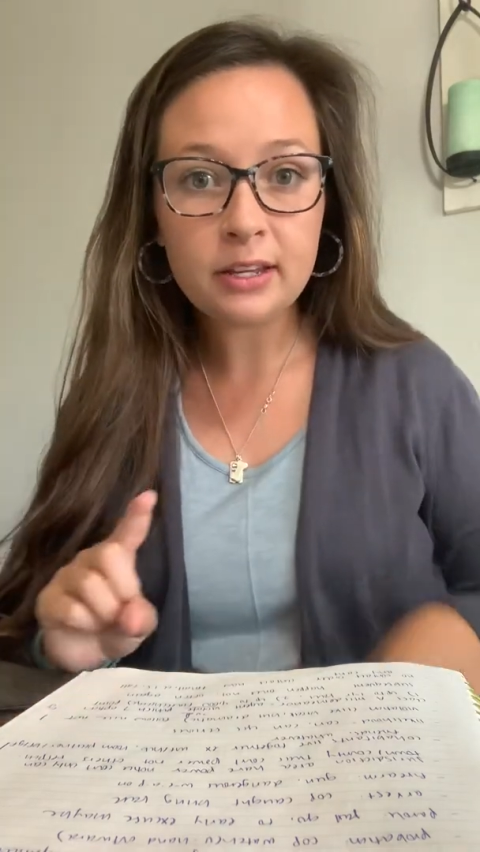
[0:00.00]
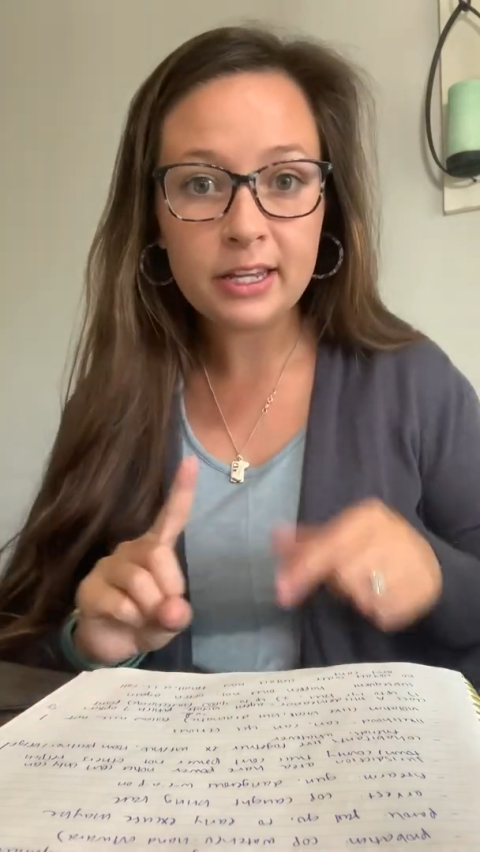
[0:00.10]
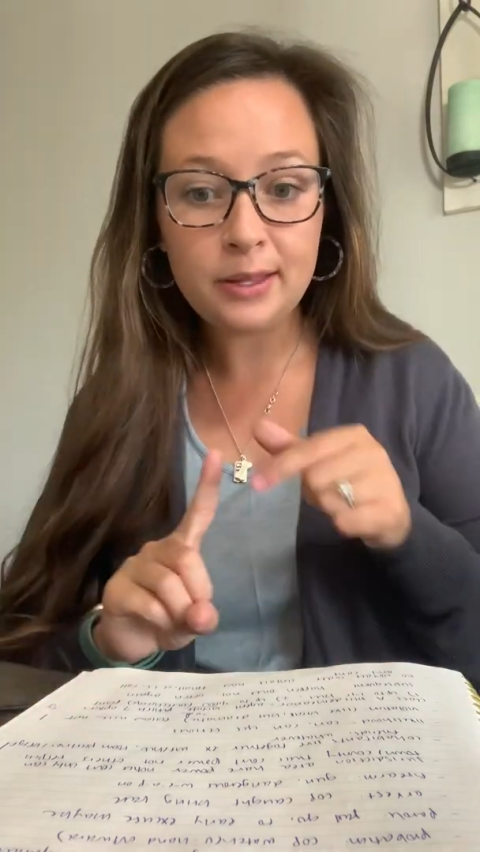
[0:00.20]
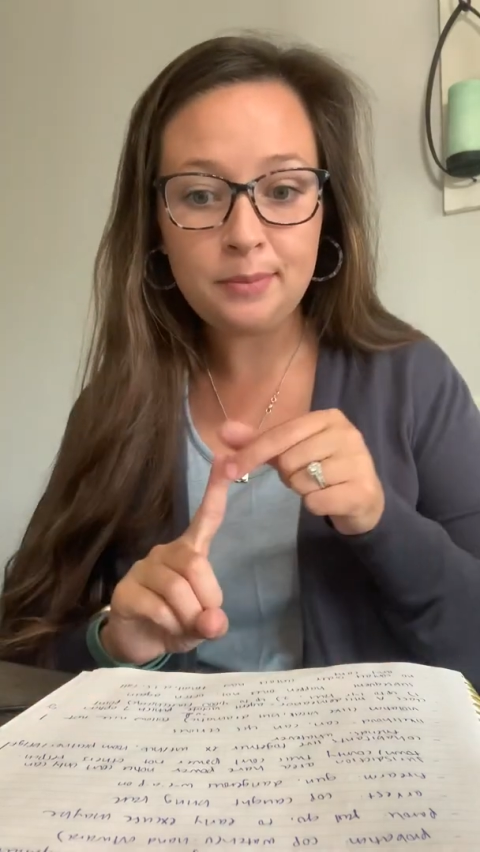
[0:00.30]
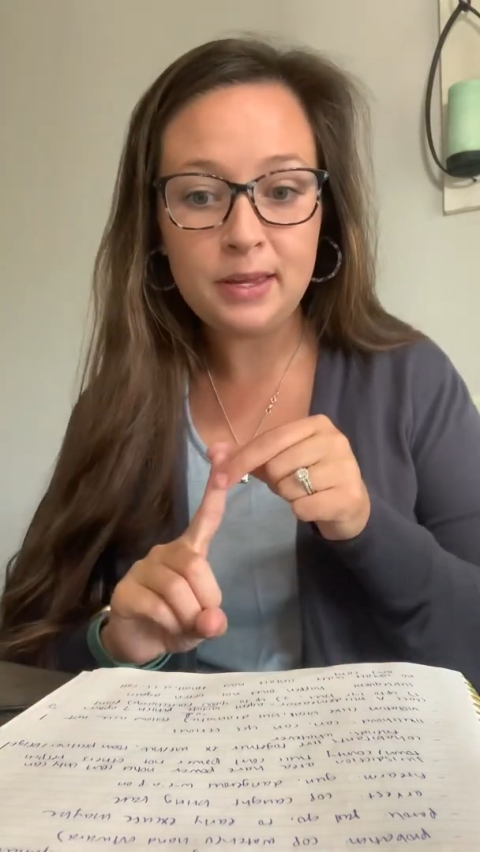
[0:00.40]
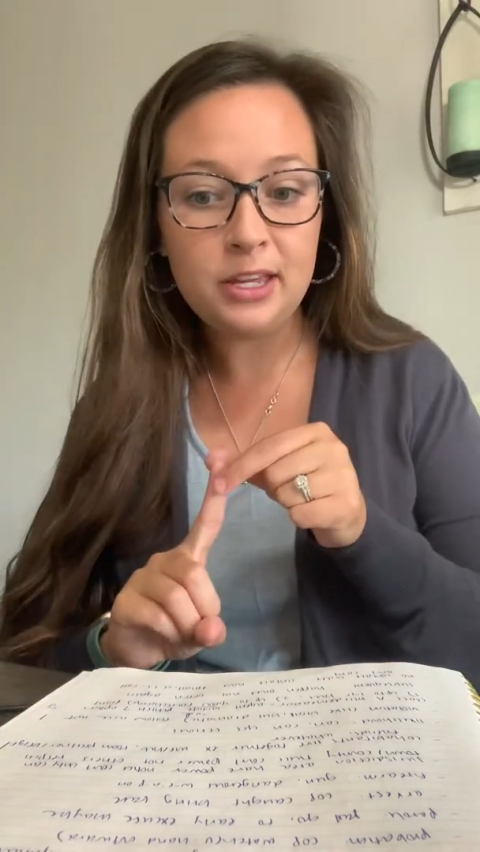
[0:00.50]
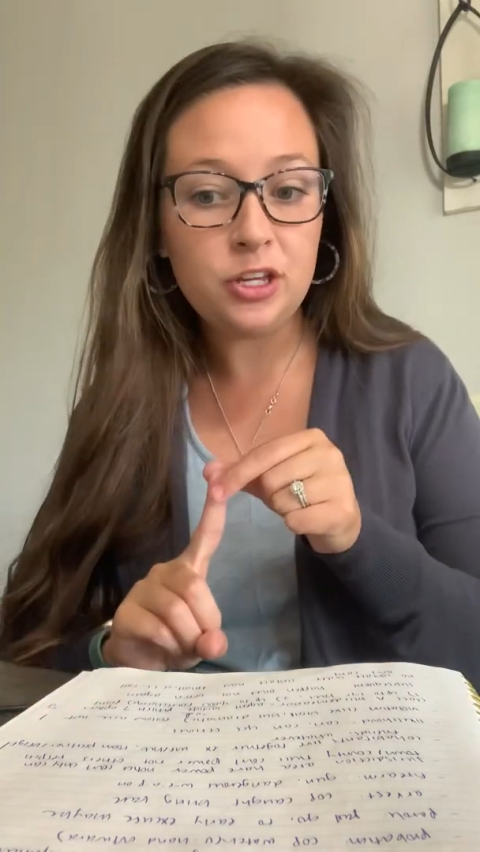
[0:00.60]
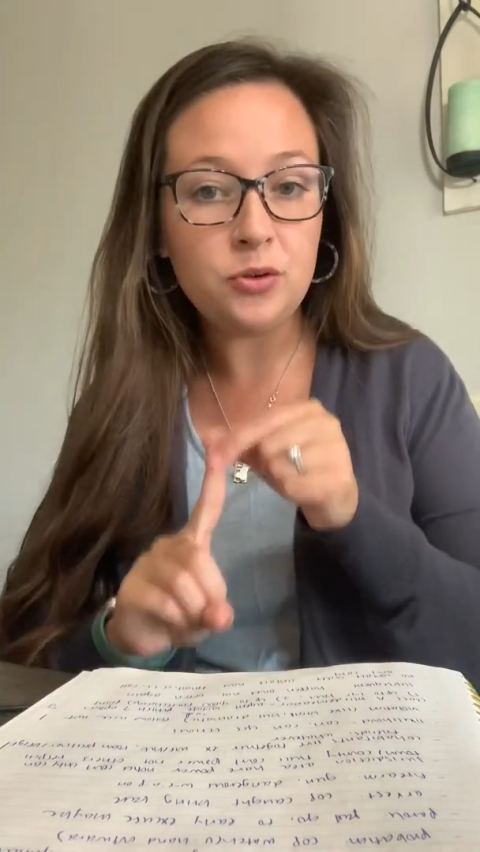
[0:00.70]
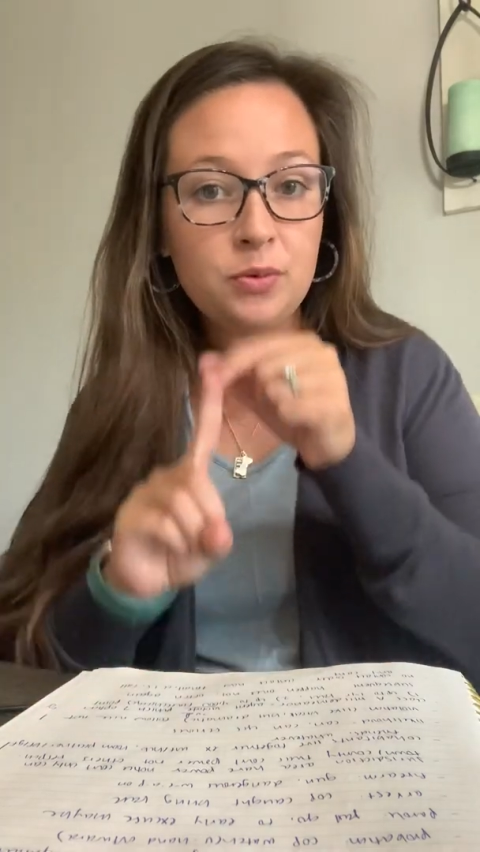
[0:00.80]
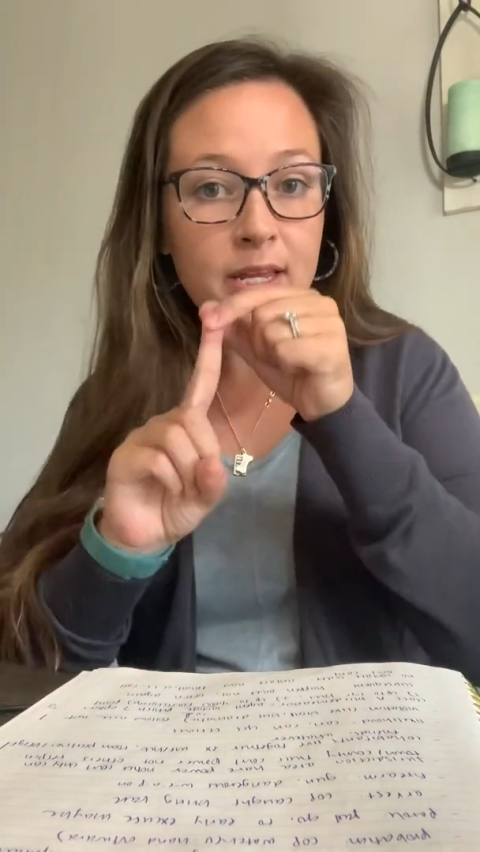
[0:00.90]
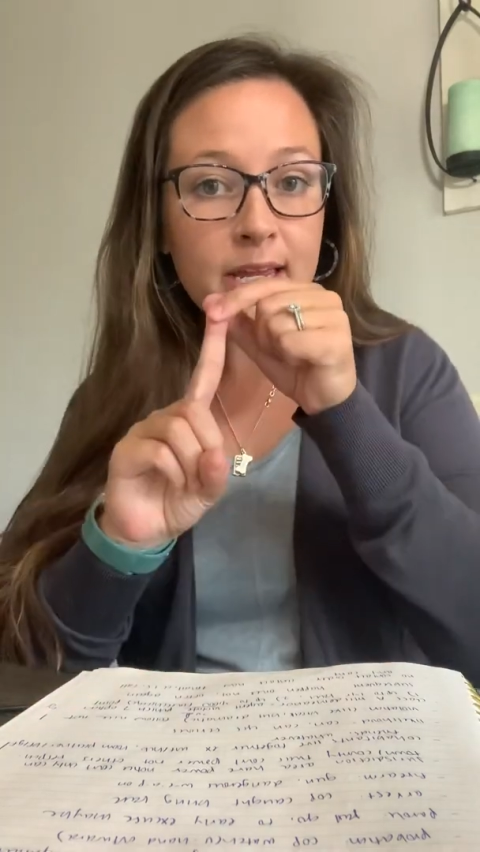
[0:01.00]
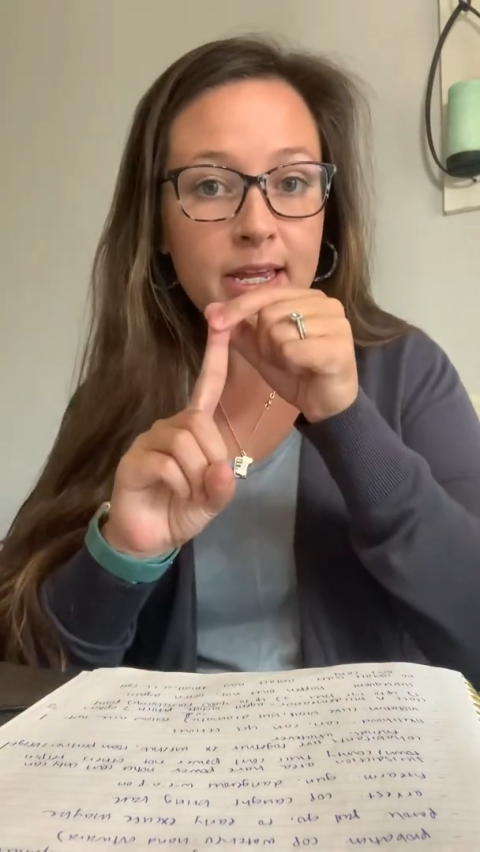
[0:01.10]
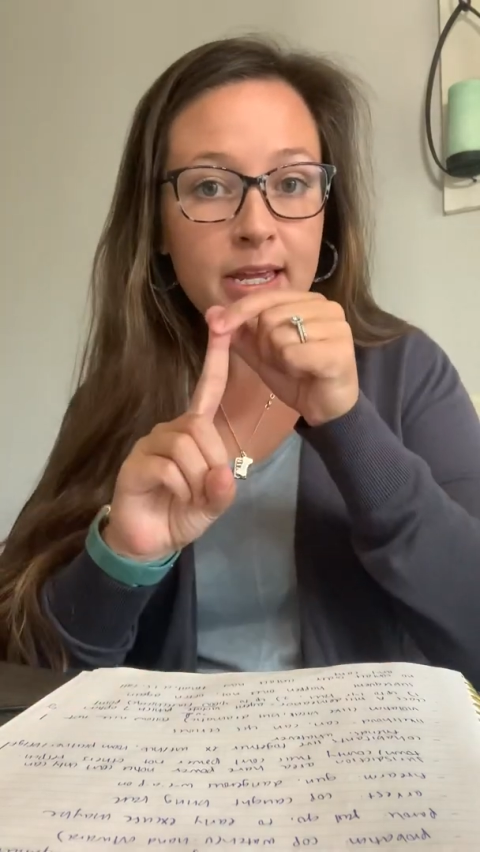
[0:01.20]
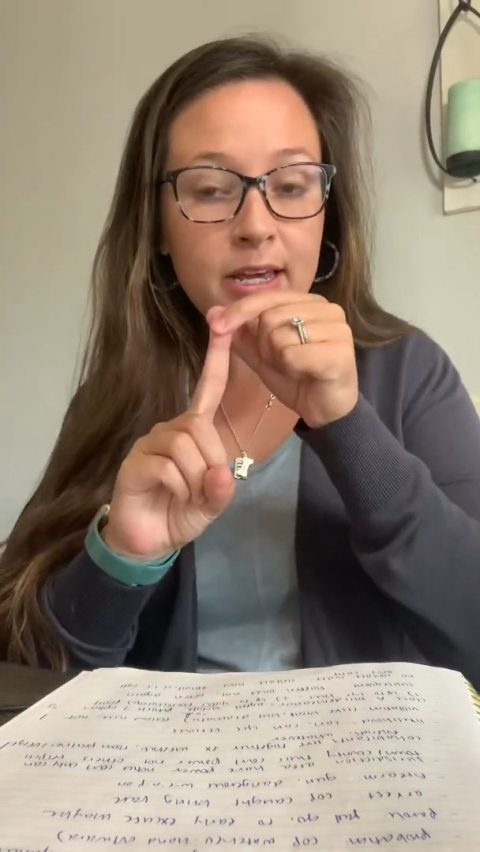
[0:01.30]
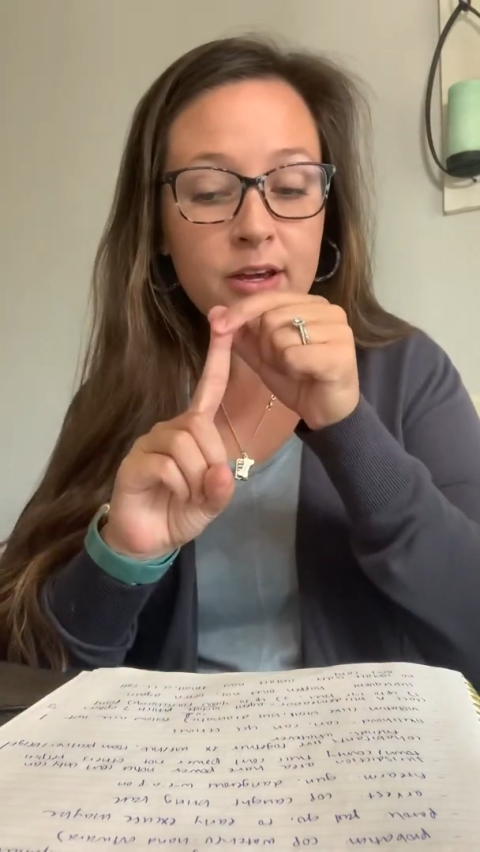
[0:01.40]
can be unique